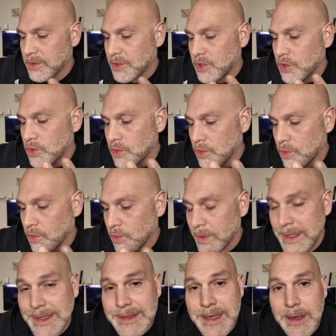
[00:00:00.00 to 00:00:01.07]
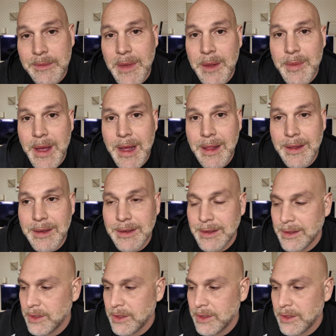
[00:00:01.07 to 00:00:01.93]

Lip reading: to reset my palate,